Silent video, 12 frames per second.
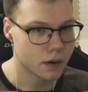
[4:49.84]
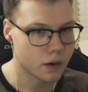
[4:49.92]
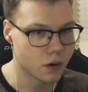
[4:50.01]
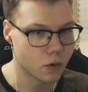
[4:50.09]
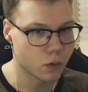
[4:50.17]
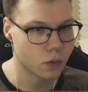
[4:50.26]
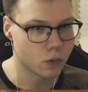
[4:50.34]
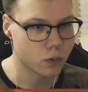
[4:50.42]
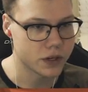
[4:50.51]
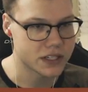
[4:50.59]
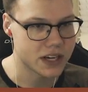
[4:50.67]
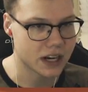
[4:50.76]
XD.
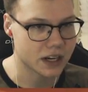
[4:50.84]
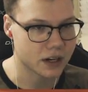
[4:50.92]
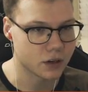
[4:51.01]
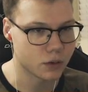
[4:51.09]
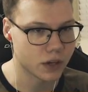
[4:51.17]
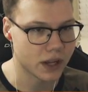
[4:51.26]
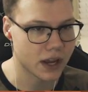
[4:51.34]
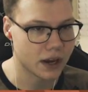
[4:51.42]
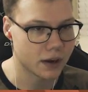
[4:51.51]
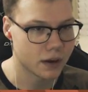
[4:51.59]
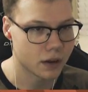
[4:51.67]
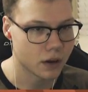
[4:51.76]
No, he's not gonna do it
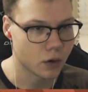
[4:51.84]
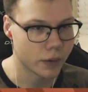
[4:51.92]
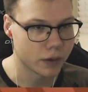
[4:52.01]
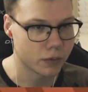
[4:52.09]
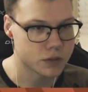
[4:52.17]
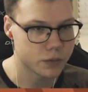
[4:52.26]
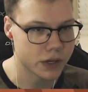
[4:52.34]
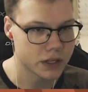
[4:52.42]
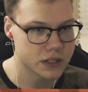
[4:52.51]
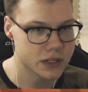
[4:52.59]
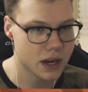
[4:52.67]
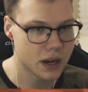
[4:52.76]
again. Oh wait, uh, dude, we
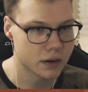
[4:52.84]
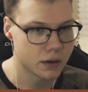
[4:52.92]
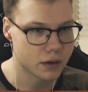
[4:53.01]
get this oh, guy? There's